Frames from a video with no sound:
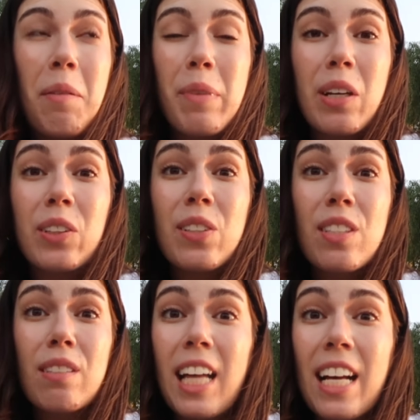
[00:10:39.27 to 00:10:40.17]

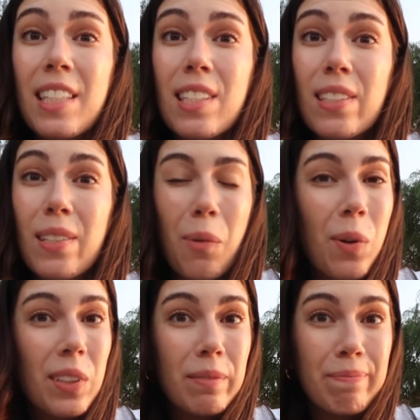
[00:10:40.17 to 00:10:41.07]
because that's
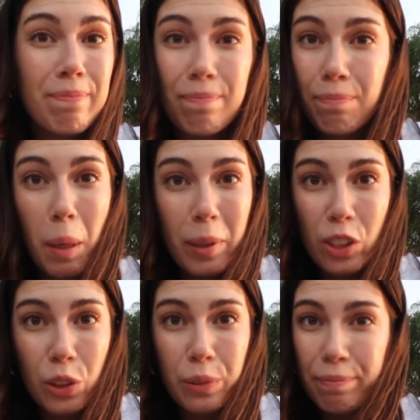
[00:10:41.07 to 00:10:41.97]
what people do.